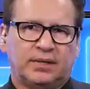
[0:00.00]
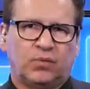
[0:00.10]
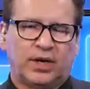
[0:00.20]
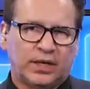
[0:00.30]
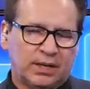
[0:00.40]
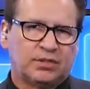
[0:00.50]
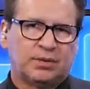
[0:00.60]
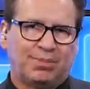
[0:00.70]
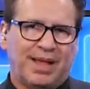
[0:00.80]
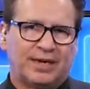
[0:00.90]
when it comes to
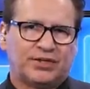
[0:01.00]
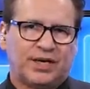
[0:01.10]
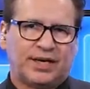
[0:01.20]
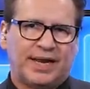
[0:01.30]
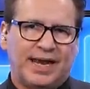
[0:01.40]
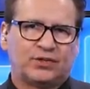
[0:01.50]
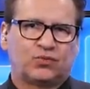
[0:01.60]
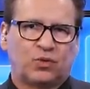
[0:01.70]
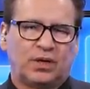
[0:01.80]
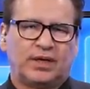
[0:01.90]
blockchain, has
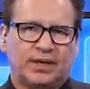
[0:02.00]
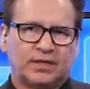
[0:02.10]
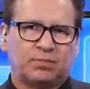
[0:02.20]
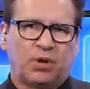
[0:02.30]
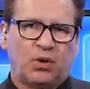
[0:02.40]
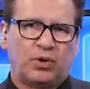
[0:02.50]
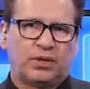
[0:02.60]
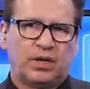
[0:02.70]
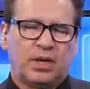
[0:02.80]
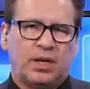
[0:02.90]
really exploded.
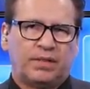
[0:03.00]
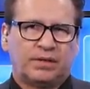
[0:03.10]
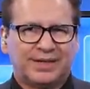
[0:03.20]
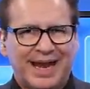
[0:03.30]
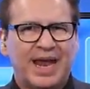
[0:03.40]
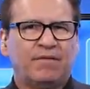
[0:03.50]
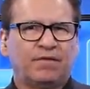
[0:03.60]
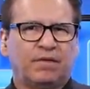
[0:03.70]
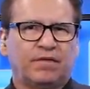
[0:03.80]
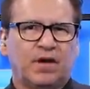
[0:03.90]
There's a
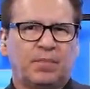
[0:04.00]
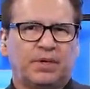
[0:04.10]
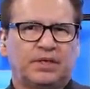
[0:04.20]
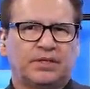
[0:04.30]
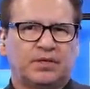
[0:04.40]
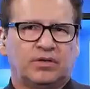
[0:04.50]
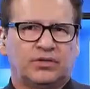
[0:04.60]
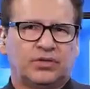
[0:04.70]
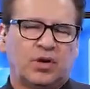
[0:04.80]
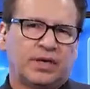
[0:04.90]
handful of companies that are
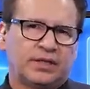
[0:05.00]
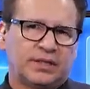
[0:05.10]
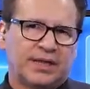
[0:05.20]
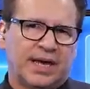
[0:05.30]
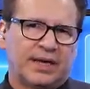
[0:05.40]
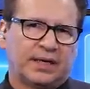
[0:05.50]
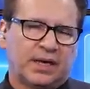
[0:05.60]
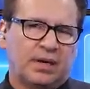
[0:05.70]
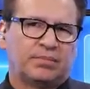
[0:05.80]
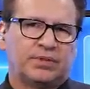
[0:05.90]
starting to kind of
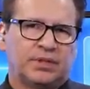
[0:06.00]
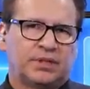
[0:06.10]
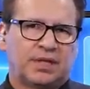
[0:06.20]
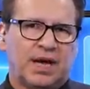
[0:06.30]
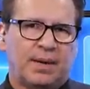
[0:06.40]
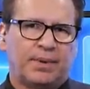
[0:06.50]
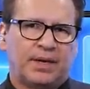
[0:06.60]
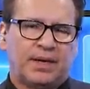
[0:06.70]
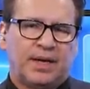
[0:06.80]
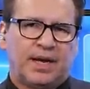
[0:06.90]
come to the top
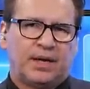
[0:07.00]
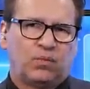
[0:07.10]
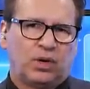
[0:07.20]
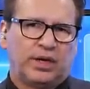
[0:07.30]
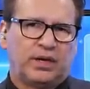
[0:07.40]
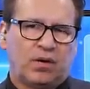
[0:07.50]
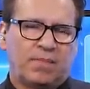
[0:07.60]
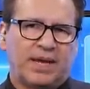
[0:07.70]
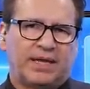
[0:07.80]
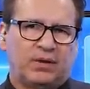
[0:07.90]
and really are
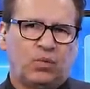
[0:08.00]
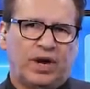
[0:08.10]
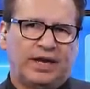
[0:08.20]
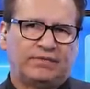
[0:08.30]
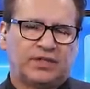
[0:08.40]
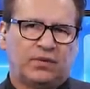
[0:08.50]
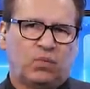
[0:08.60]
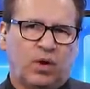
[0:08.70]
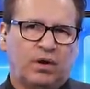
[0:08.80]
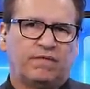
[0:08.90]
making waves. And
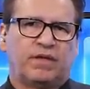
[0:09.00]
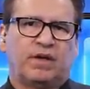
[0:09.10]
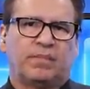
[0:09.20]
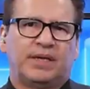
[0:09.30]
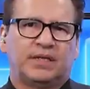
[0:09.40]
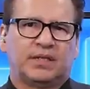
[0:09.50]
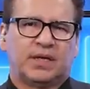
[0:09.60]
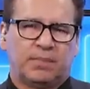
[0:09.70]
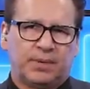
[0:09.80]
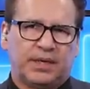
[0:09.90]
one of them is a
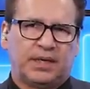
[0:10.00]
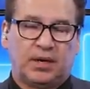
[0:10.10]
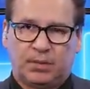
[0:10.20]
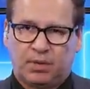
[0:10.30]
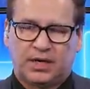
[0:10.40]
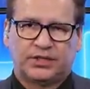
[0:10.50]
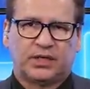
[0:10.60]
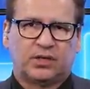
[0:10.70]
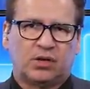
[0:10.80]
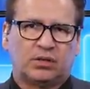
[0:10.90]
company and a
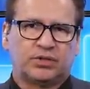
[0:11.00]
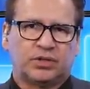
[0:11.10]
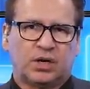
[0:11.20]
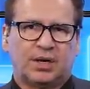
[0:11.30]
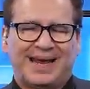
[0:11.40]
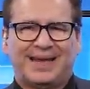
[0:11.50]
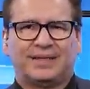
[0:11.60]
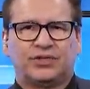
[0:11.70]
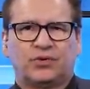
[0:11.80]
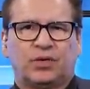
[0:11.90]
project called Star
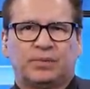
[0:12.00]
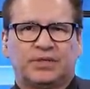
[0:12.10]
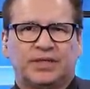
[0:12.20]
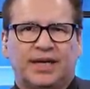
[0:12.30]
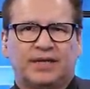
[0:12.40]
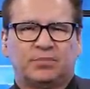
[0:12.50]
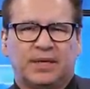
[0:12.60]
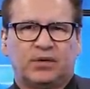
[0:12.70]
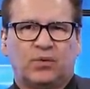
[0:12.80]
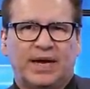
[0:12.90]
Atlas. Joining me today is
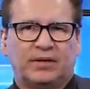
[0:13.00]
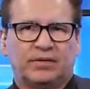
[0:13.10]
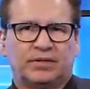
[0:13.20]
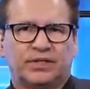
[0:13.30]
Michael Wagner, their